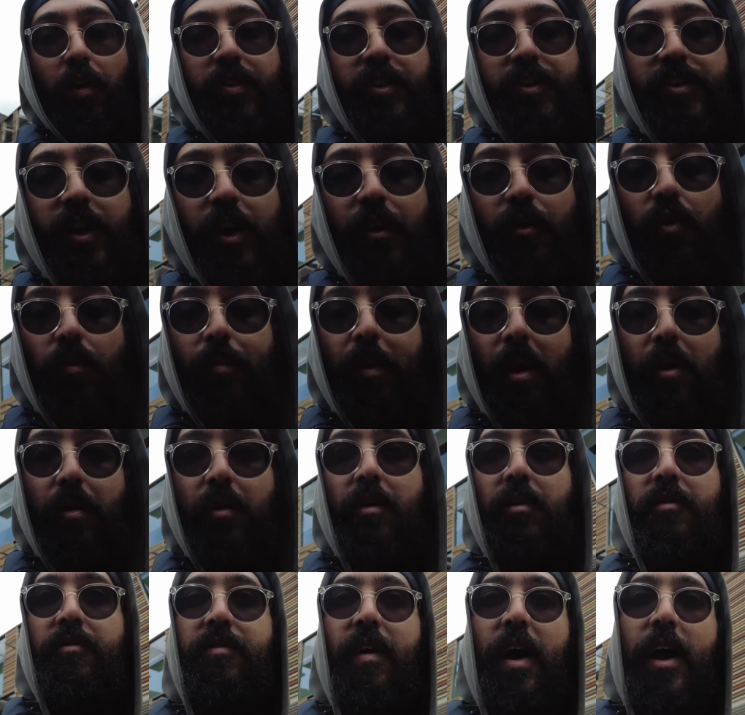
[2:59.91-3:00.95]
on this channel
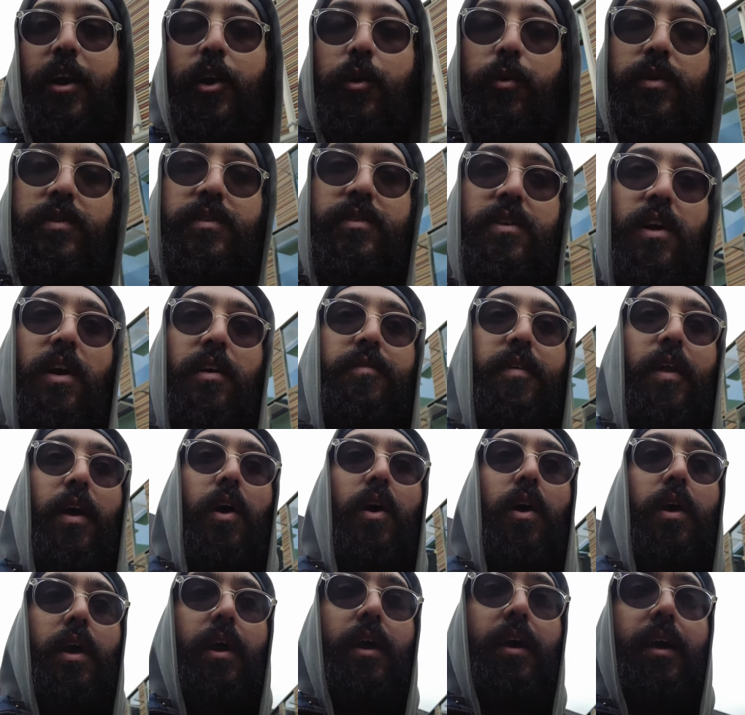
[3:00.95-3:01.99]
about value and stuff like
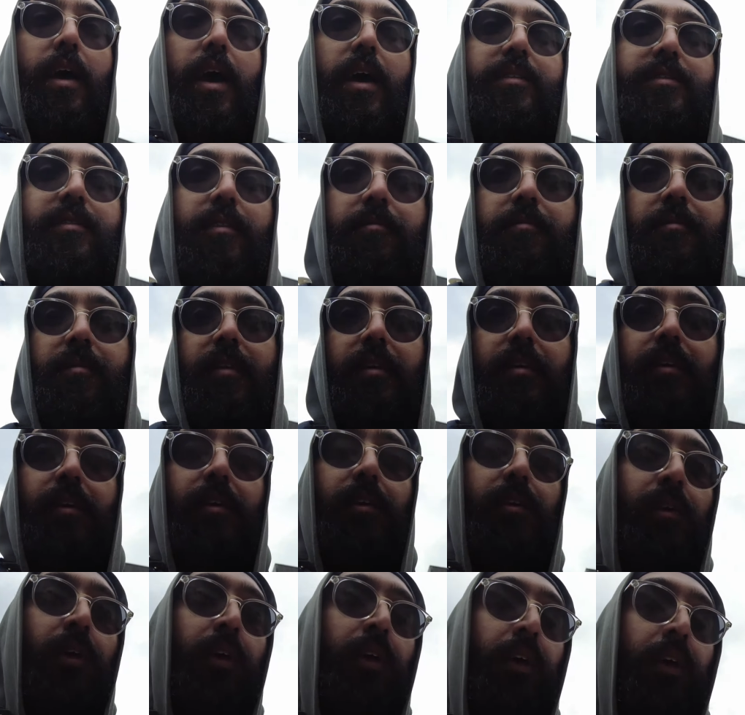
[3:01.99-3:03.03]
oh yeah, SMV and